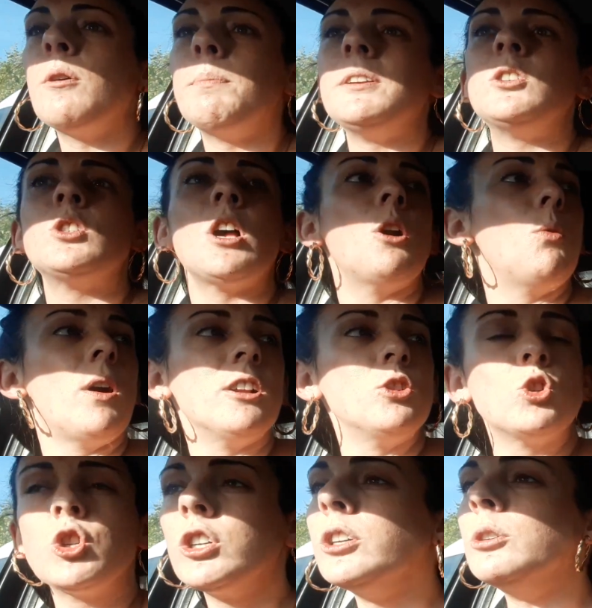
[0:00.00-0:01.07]
so
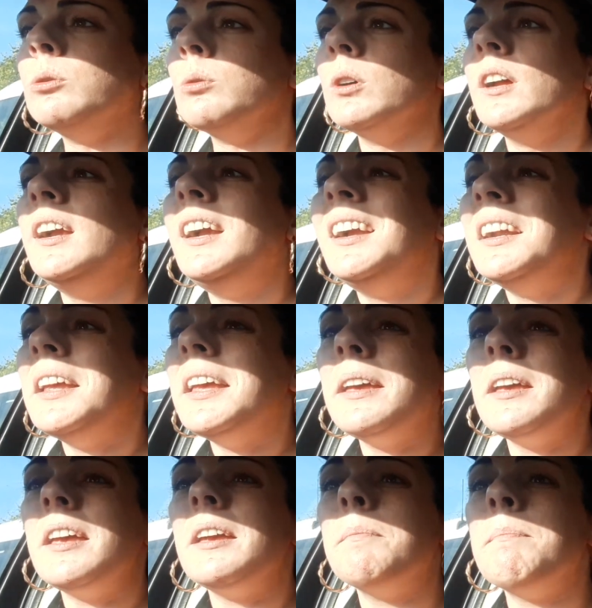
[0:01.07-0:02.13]
untrue.
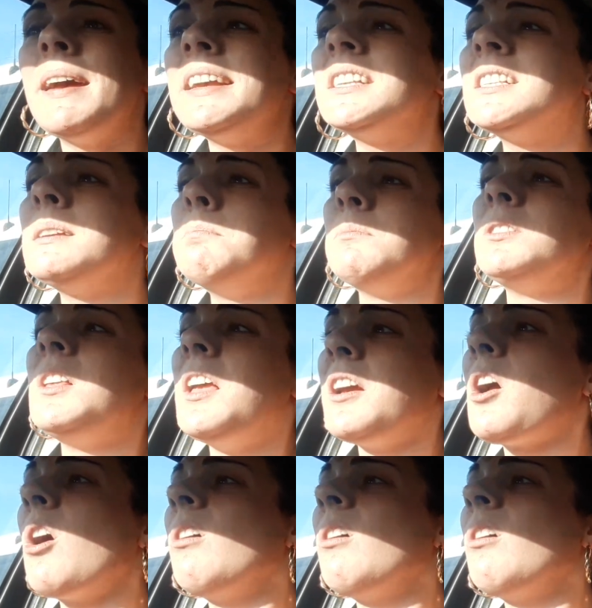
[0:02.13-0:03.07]
It makes him go,